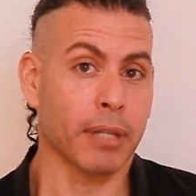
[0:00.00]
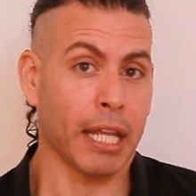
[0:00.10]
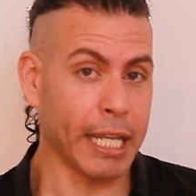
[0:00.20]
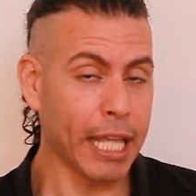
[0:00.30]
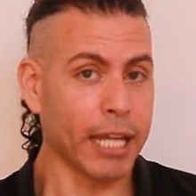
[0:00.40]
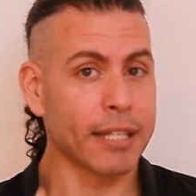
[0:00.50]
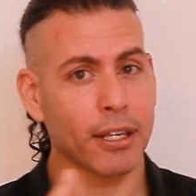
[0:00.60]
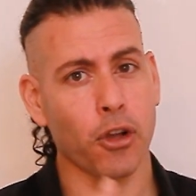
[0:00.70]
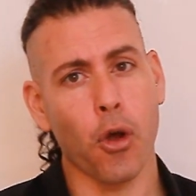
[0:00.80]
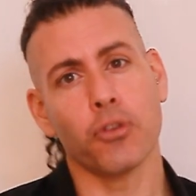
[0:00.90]
And again, it's
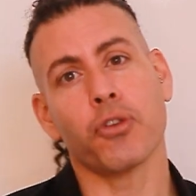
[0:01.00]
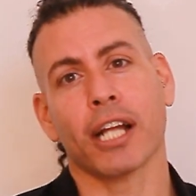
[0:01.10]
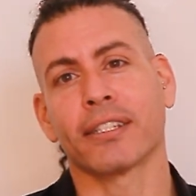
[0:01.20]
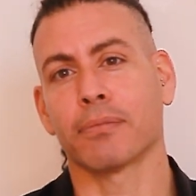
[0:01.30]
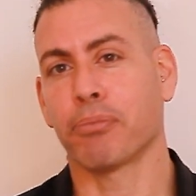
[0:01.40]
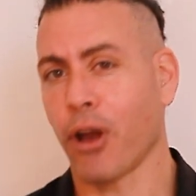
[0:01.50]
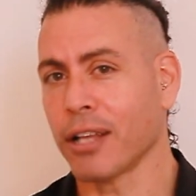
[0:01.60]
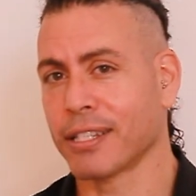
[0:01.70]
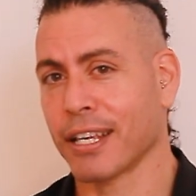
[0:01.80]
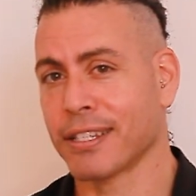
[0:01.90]
a contracted
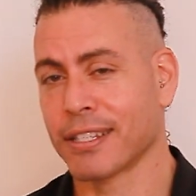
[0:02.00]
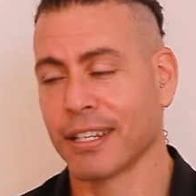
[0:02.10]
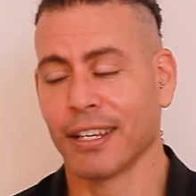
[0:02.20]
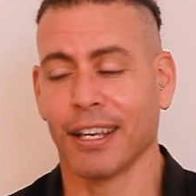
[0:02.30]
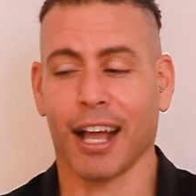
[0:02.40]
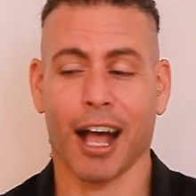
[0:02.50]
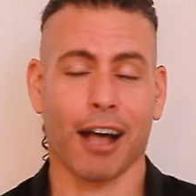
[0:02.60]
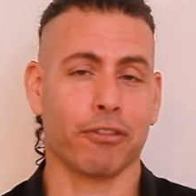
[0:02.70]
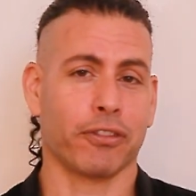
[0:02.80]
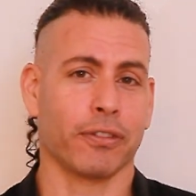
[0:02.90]
process
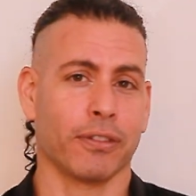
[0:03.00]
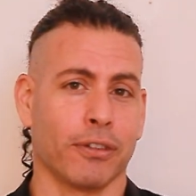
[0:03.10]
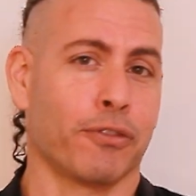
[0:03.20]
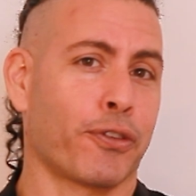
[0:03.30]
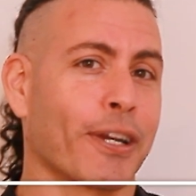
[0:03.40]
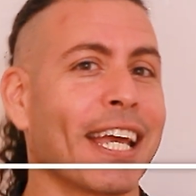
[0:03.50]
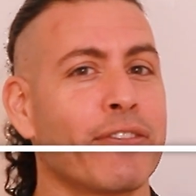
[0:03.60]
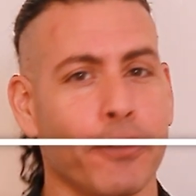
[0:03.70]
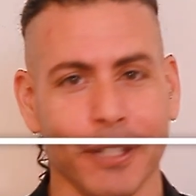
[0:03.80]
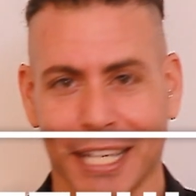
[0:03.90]
of
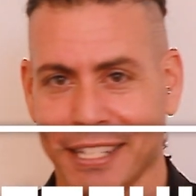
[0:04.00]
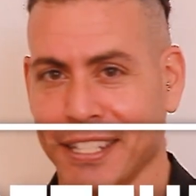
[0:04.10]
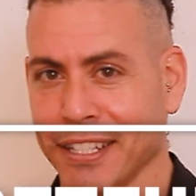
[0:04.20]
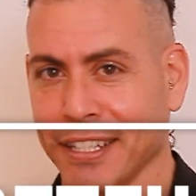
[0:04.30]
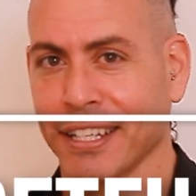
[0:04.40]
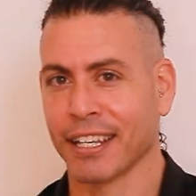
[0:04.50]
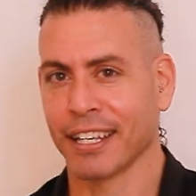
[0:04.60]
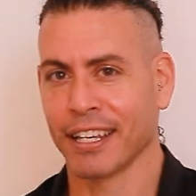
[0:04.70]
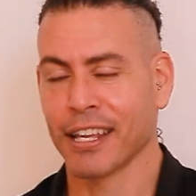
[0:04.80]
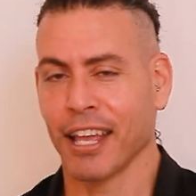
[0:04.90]
forgetfulness.
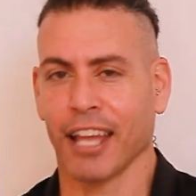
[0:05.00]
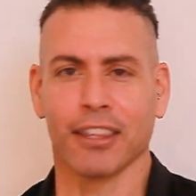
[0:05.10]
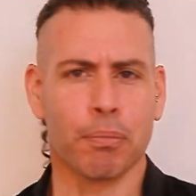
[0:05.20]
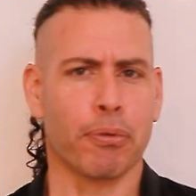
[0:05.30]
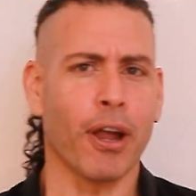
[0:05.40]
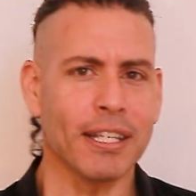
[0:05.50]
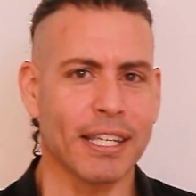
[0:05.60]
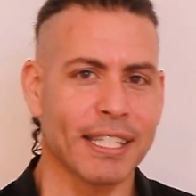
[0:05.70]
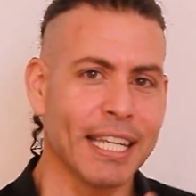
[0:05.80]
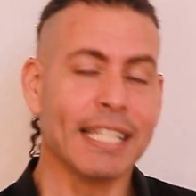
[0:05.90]
And the
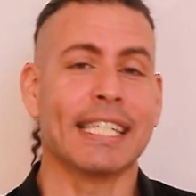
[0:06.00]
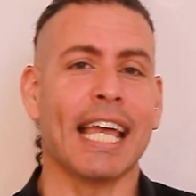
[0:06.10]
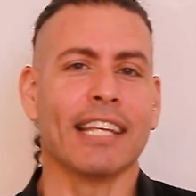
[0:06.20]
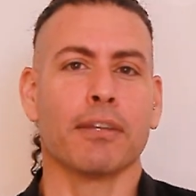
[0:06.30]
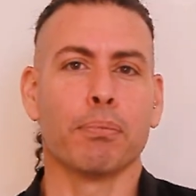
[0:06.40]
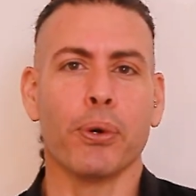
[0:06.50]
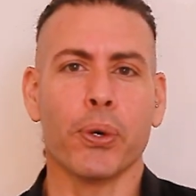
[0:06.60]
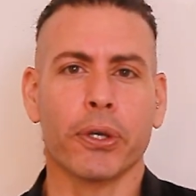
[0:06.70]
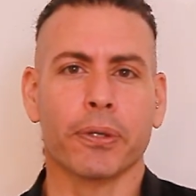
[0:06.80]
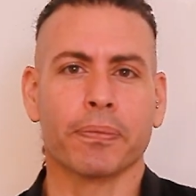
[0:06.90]
process inside the
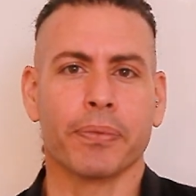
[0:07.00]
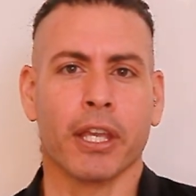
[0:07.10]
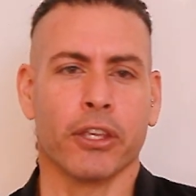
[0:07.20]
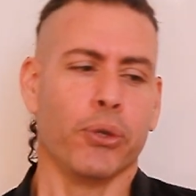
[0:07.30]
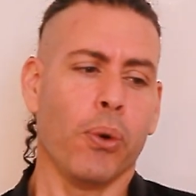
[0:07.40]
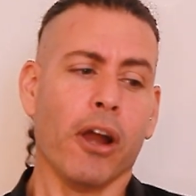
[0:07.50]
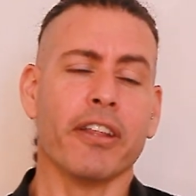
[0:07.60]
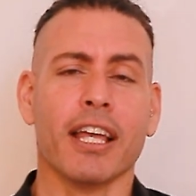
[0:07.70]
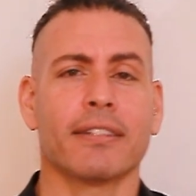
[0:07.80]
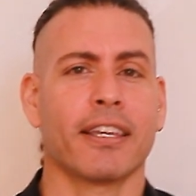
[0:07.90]
book, you are
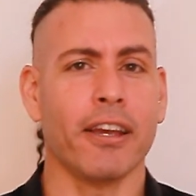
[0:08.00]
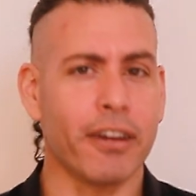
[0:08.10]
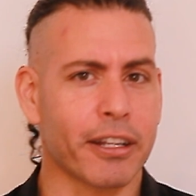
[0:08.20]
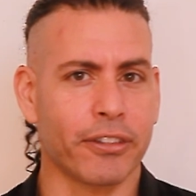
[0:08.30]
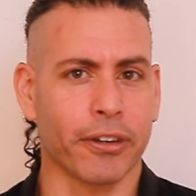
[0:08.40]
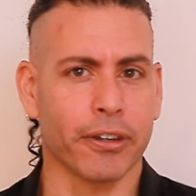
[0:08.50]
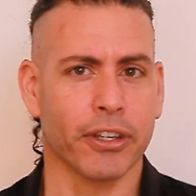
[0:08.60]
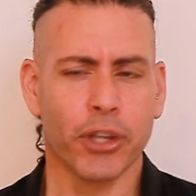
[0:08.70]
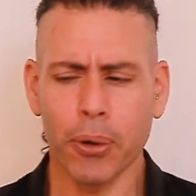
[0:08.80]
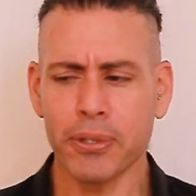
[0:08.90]
that character.
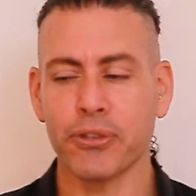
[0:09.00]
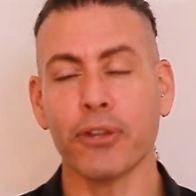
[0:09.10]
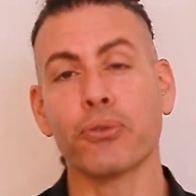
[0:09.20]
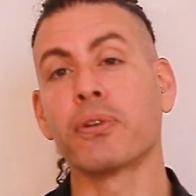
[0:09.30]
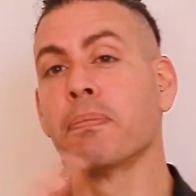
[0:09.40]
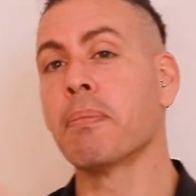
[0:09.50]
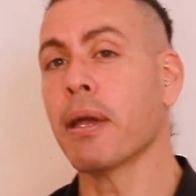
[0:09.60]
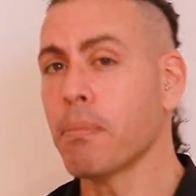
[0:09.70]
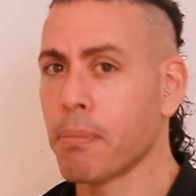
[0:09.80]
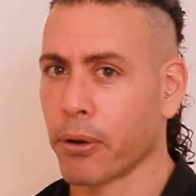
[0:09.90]
You always try to
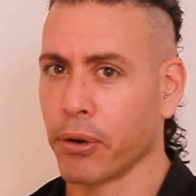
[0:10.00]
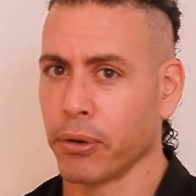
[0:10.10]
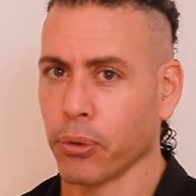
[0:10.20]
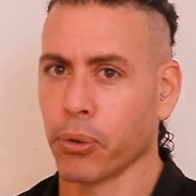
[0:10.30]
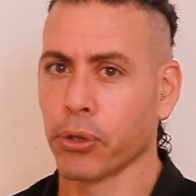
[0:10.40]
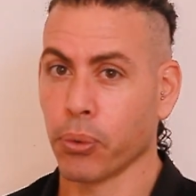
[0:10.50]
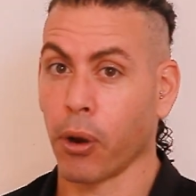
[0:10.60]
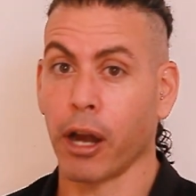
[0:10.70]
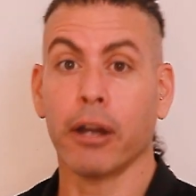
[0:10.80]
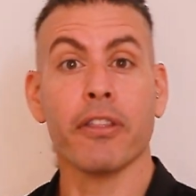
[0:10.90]
remember who you
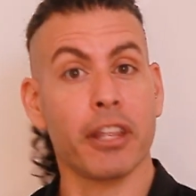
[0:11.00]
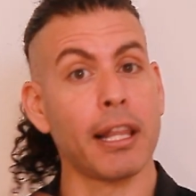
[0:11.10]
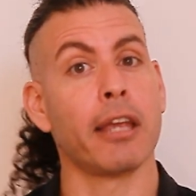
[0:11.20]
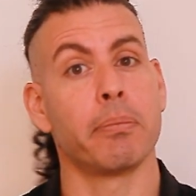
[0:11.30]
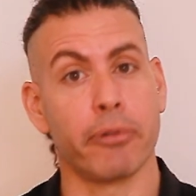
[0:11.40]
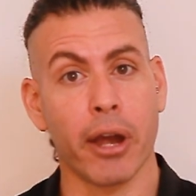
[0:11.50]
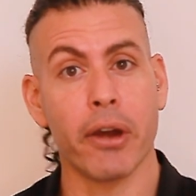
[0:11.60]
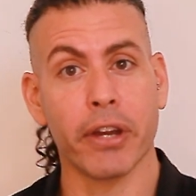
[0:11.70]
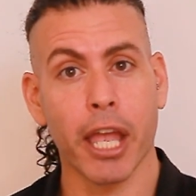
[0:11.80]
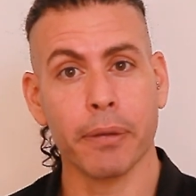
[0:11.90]
are, the
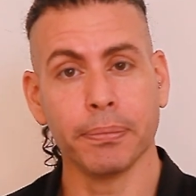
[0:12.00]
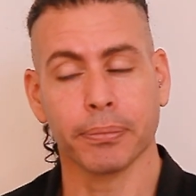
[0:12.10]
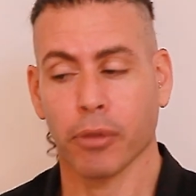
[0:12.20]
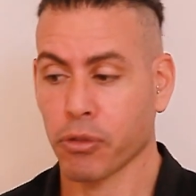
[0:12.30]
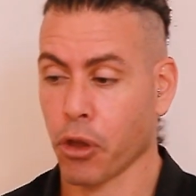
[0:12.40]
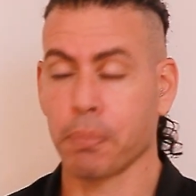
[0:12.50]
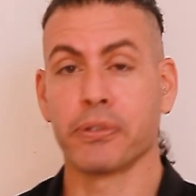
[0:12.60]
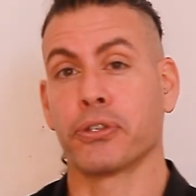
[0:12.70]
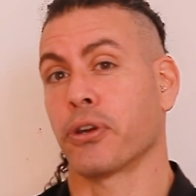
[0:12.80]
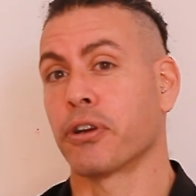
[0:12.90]
librarian, the
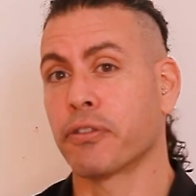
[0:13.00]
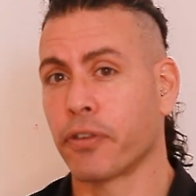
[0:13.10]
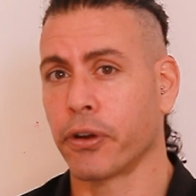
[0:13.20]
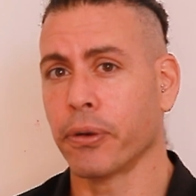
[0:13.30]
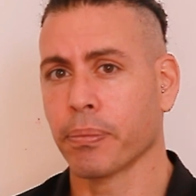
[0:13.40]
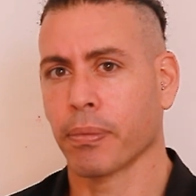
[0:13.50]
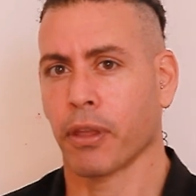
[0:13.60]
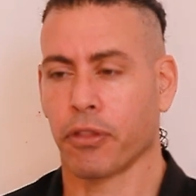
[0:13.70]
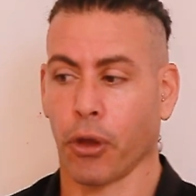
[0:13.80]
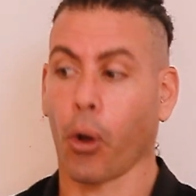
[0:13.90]
observer,
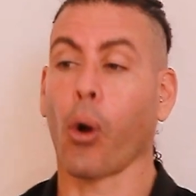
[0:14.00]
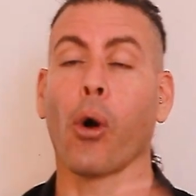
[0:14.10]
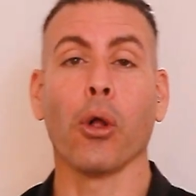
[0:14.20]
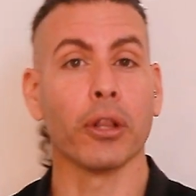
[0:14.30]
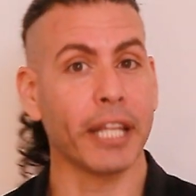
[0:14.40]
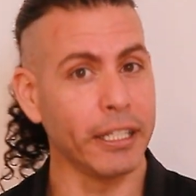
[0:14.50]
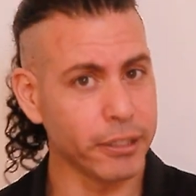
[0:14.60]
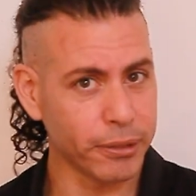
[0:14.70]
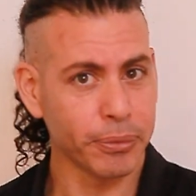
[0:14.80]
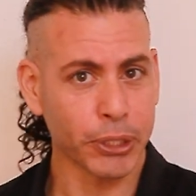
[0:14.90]
the
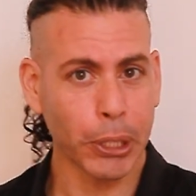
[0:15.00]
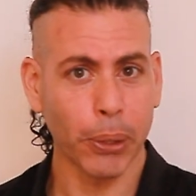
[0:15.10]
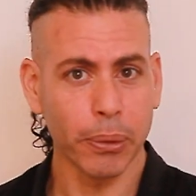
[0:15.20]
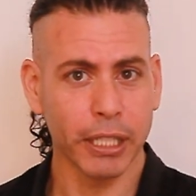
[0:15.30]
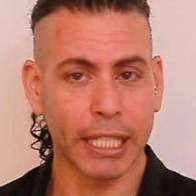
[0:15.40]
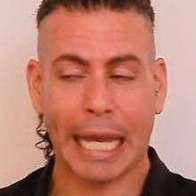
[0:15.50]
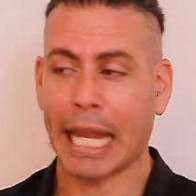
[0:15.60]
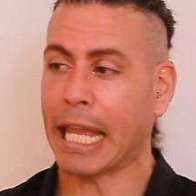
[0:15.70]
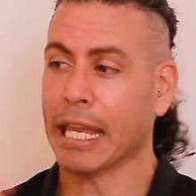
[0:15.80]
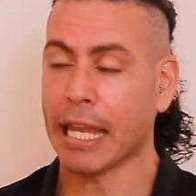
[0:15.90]
allness, you know, in
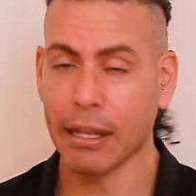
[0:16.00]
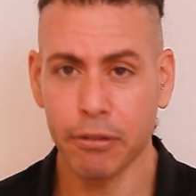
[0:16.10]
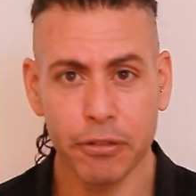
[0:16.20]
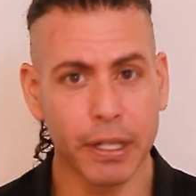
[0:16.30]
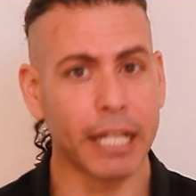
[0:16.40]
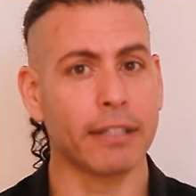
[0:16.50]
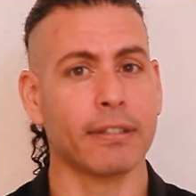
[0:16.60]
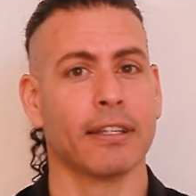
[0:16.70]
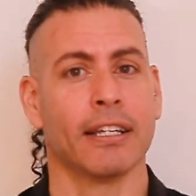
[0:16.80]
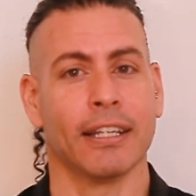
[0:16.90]
an infinite
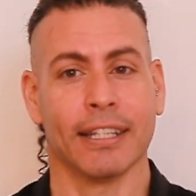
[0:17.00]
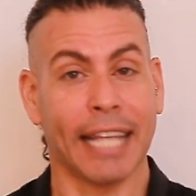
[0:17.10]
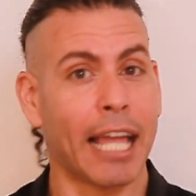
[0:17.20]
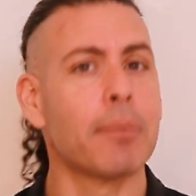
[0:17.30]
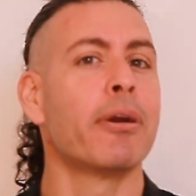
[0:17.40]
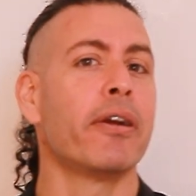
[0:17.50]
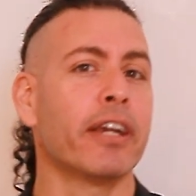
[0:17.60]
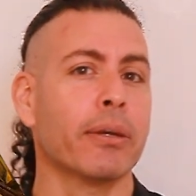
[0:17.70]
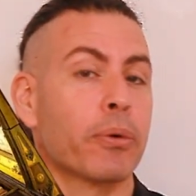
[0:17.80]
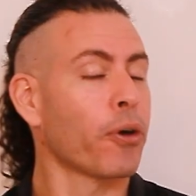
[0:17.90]

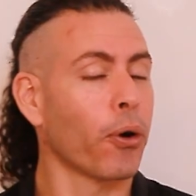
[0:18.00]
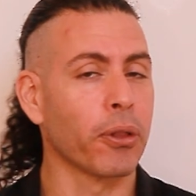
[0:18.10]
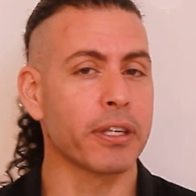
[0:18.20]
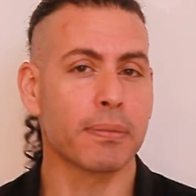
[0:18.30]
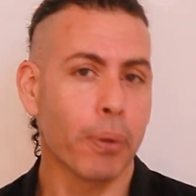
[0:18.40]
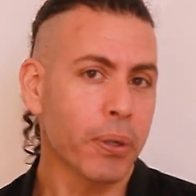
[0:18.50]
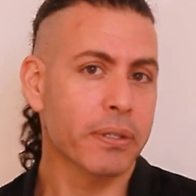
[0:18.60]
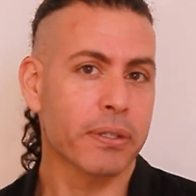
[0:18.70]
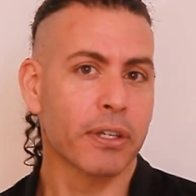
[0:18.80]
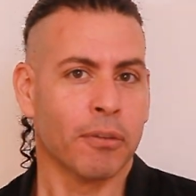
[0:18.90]
library all these
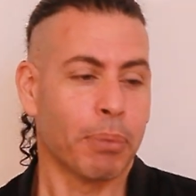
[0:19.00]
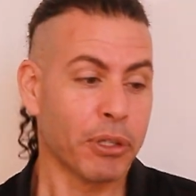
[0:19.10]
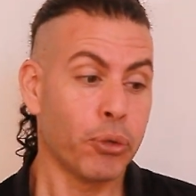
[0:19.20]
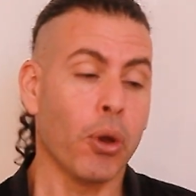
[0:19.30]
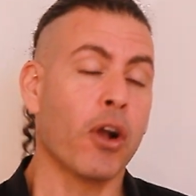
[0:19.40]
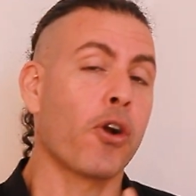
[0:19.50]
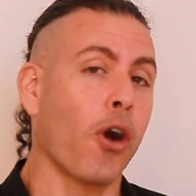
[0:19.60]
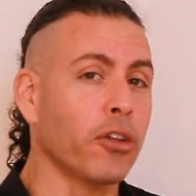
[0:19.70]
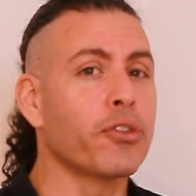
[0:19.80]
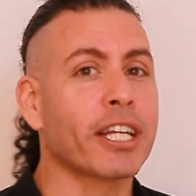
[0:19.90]
books. But you
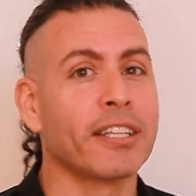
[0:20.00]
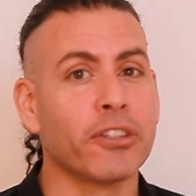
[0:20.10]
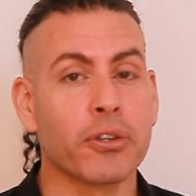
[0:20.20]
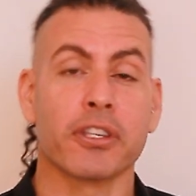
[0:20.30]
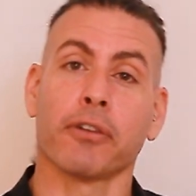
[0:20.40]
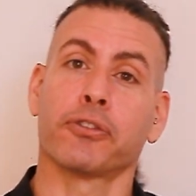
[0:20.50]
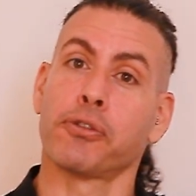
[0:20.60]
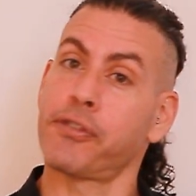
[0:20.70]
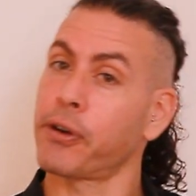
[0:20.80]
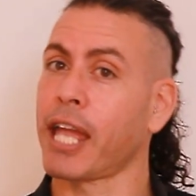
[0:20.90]
contracted yourself to
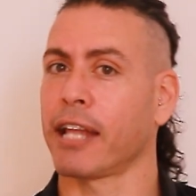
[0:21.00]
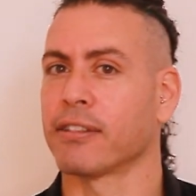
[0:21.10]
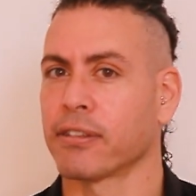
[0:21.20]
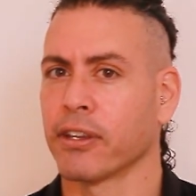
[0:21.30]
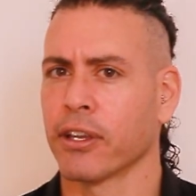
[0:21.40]
forget.